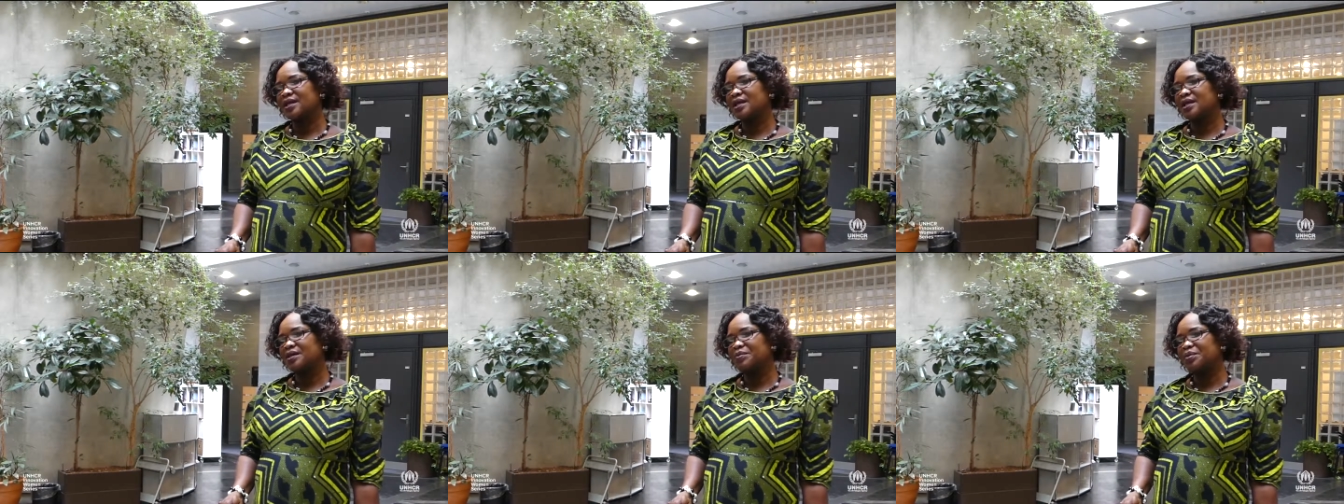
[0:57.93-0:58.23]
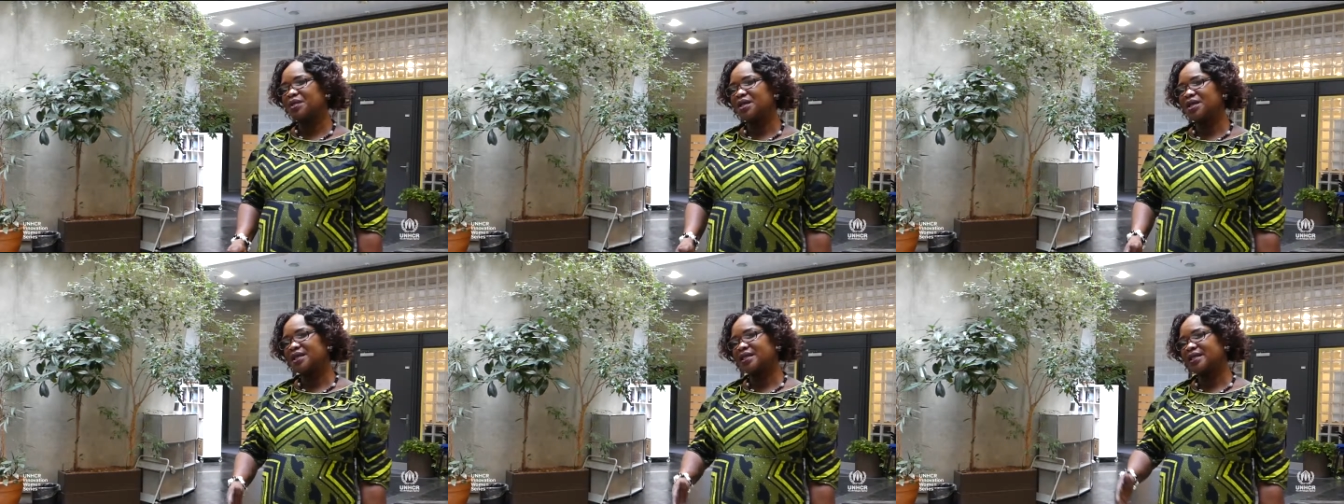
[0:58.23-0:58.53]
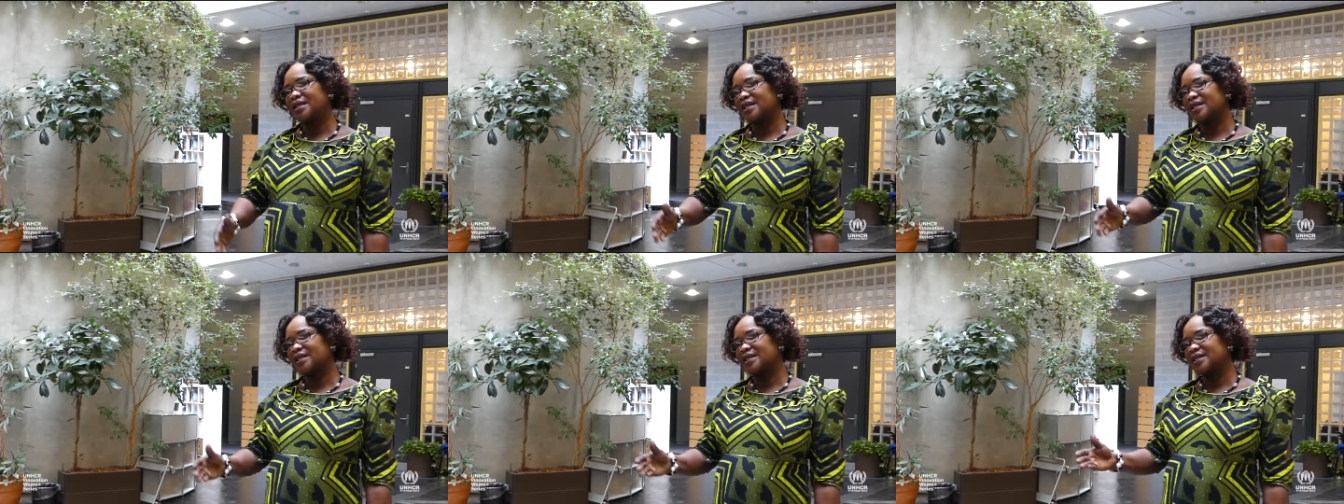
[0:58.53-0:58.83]
be it
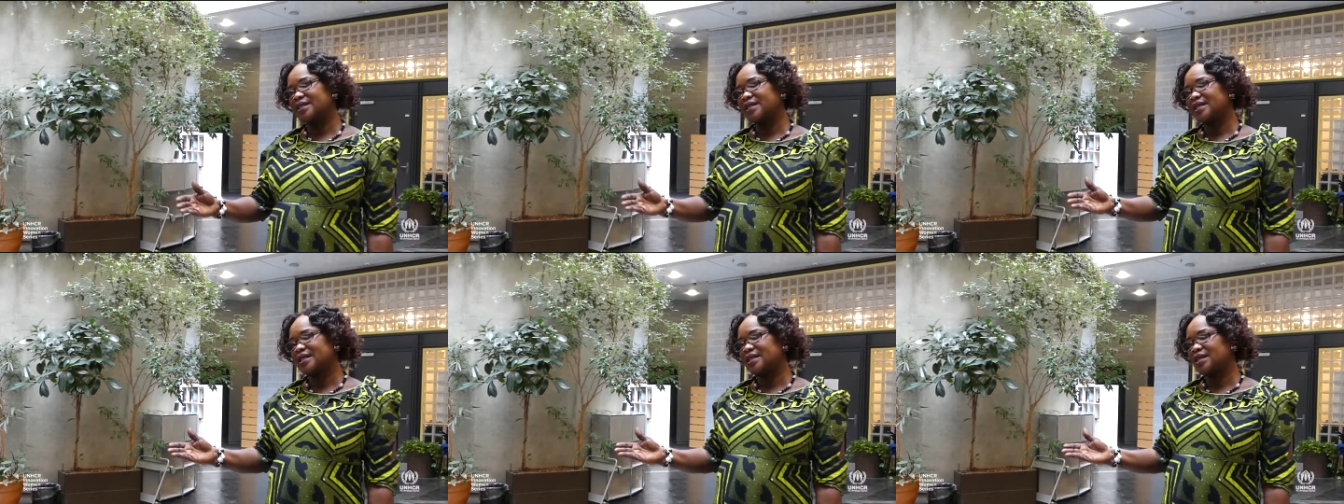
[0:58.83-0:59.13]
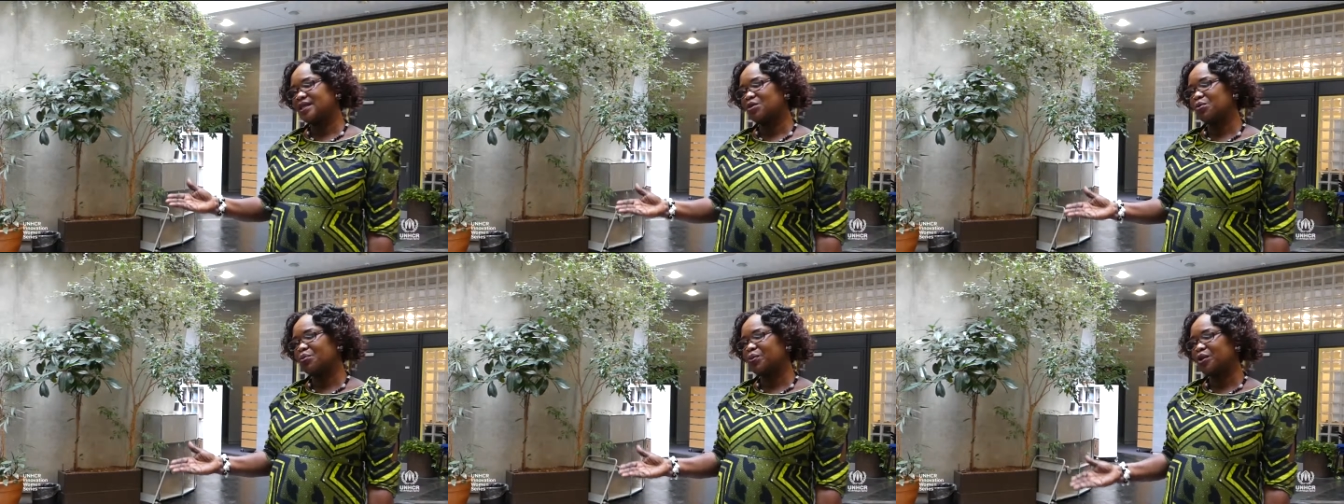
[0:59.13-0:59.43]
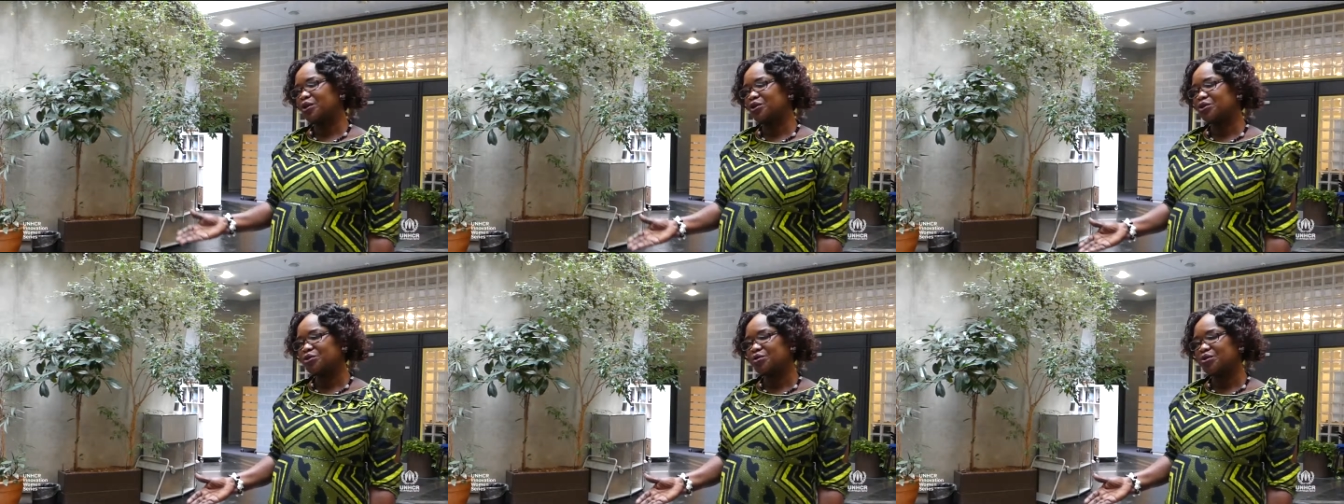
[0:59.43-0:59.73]
at the
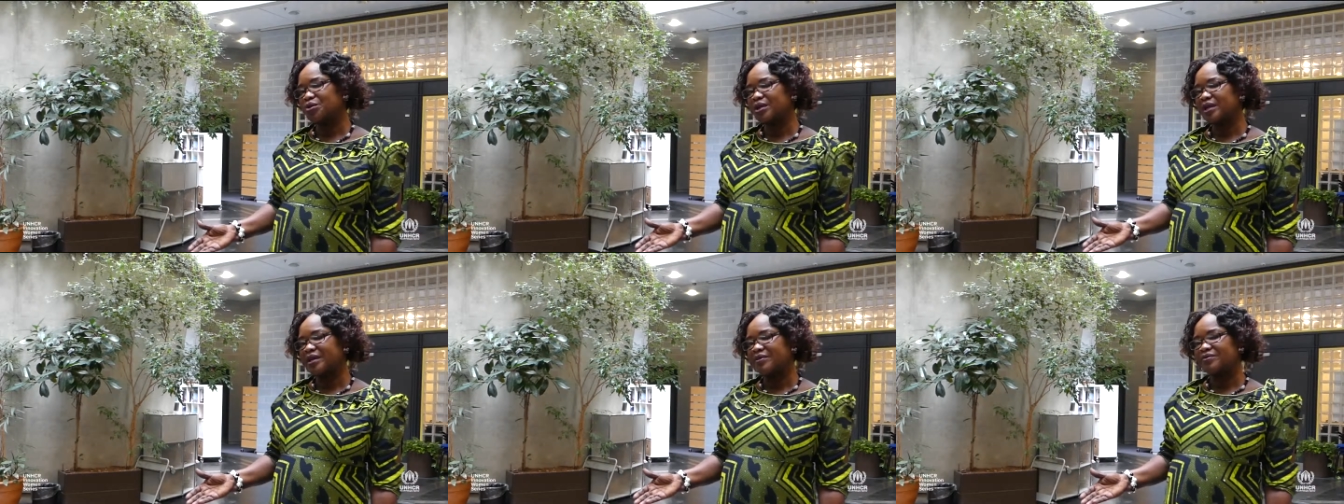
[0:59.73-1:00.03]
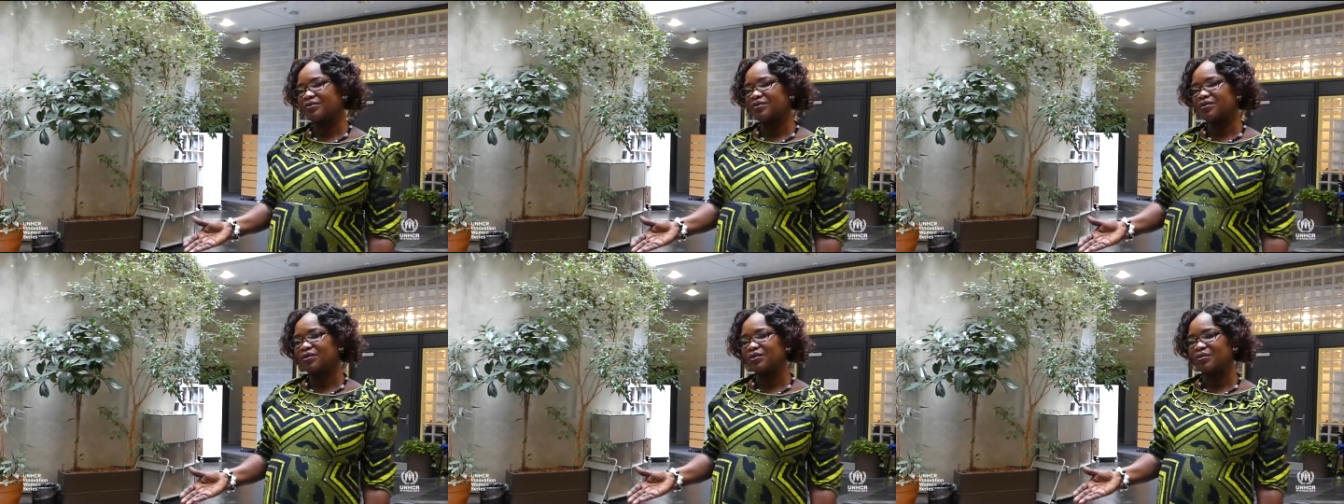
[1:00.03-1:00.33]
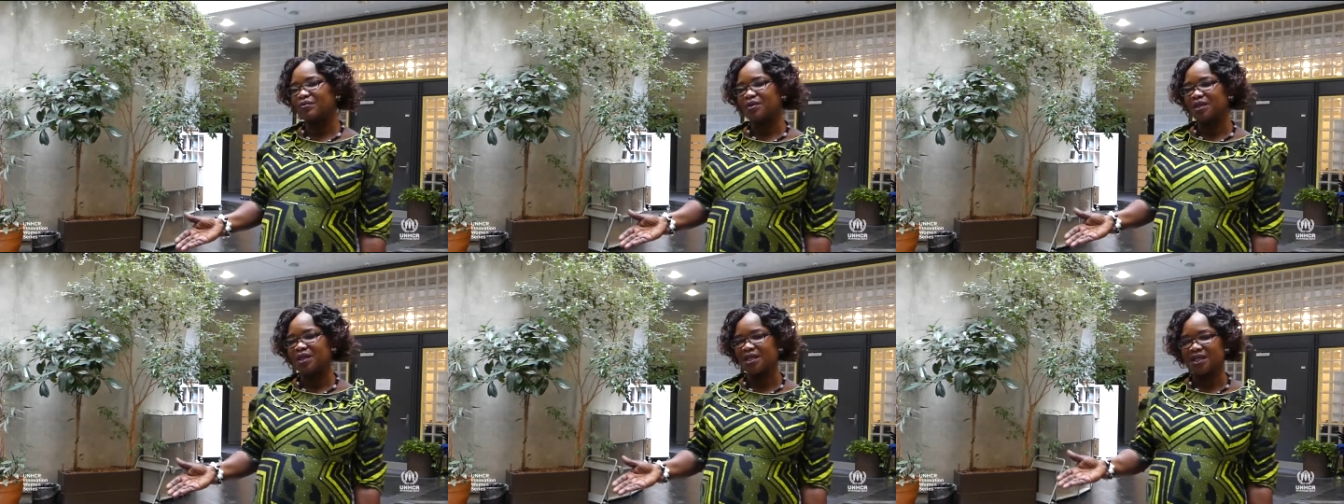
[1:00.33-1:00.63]
operational level,
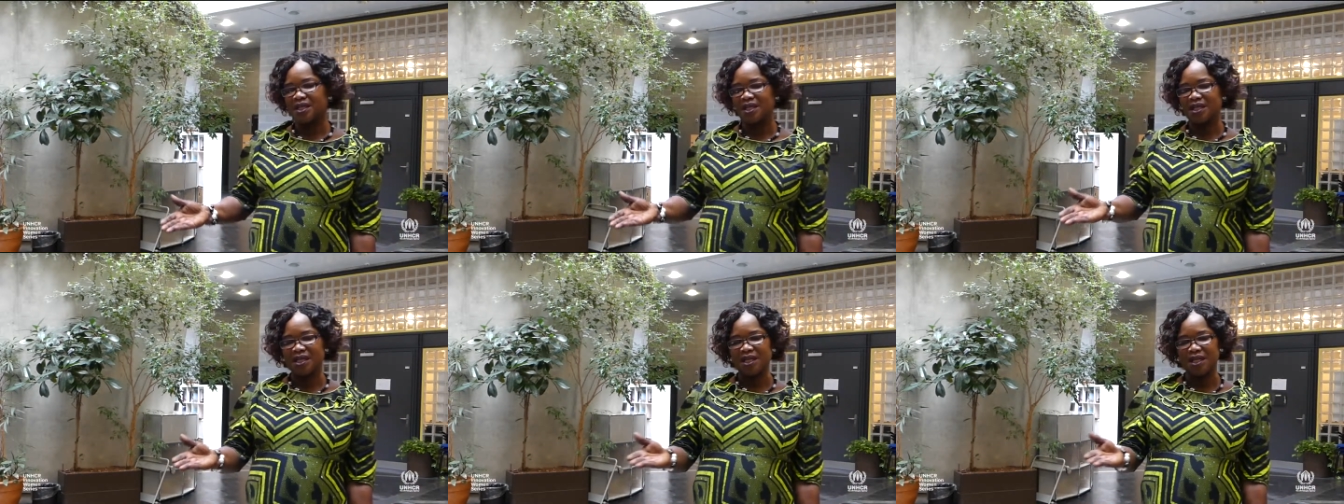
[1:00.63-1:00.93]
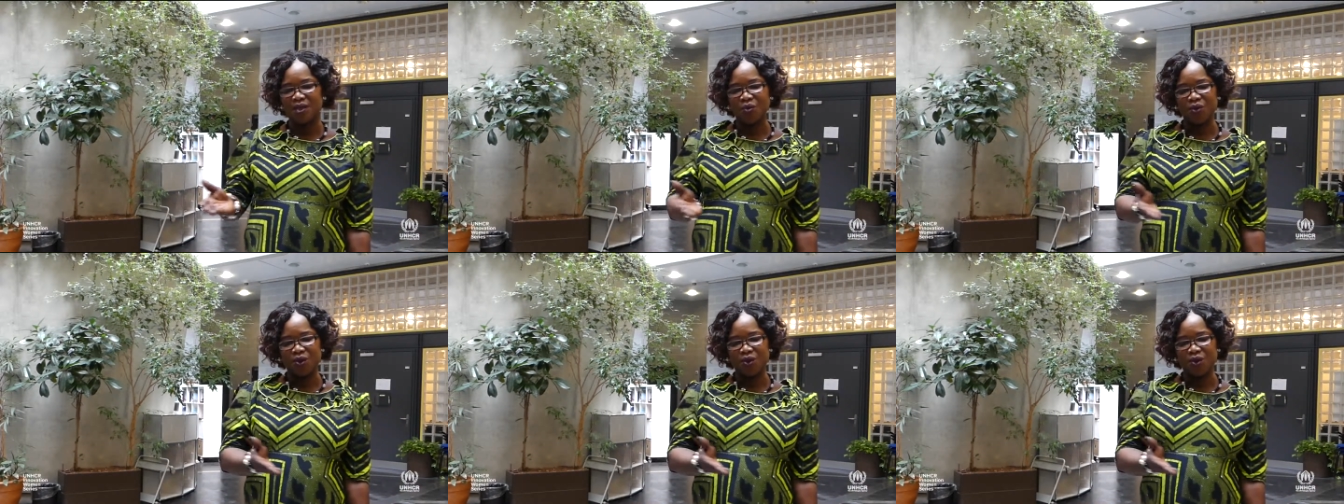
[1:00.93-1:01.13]
be it at the